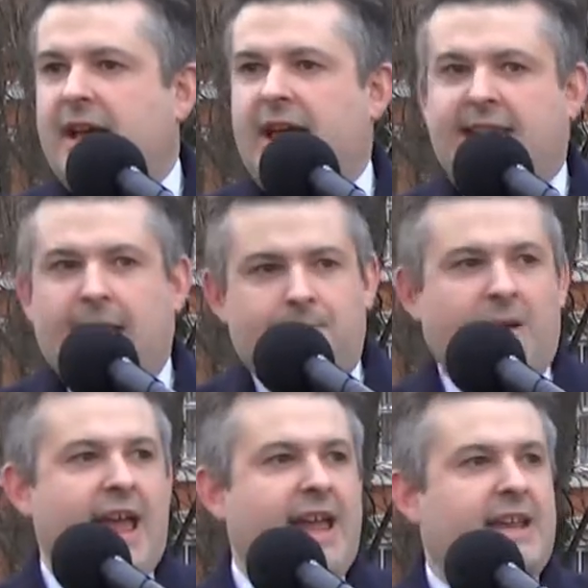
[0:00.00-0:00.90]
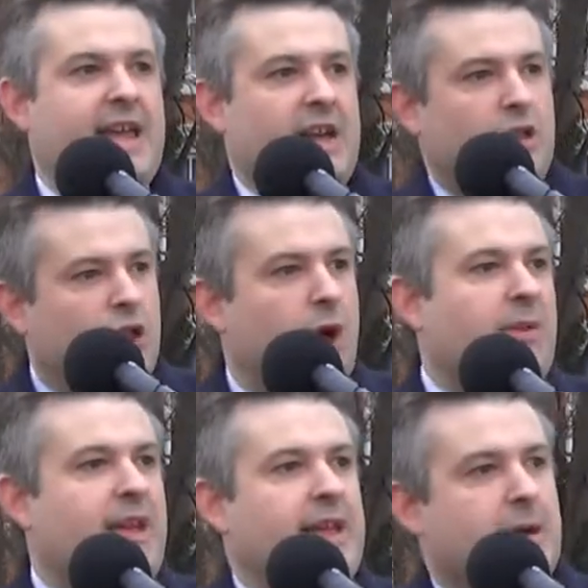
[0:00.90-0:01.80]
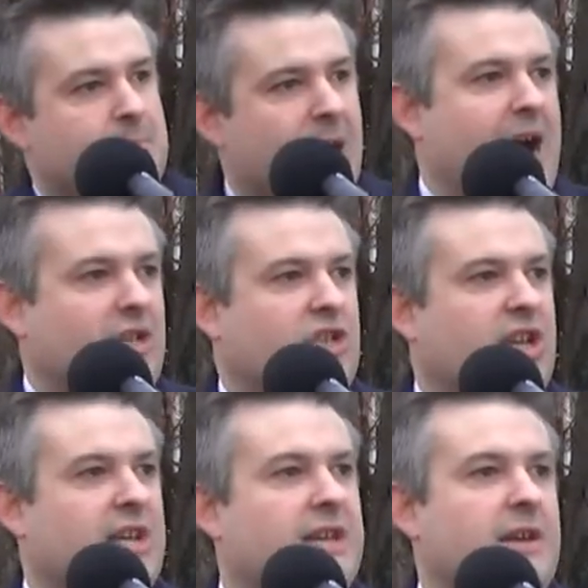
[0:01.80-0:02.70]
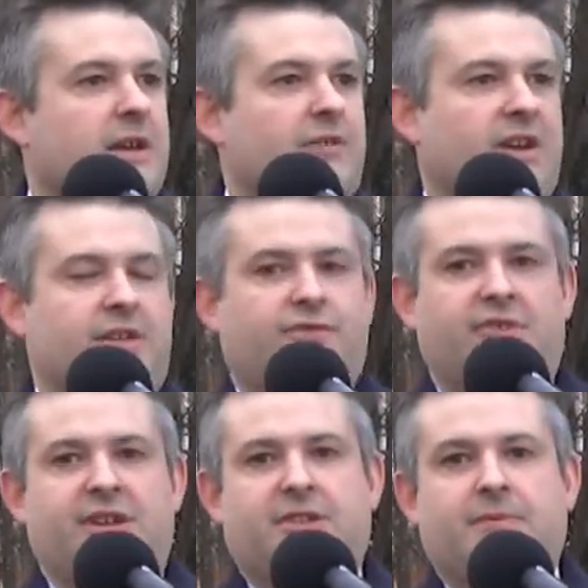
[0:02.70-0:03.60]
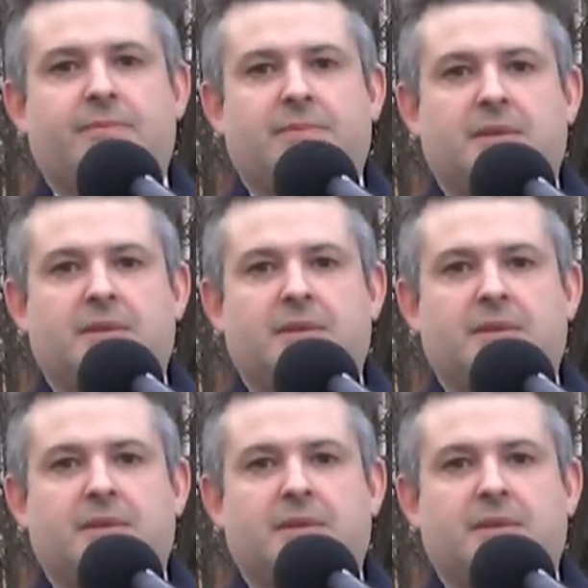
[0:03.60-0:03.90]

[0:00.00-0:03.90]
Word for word: in campaigning and lobbying and marching for his freedom.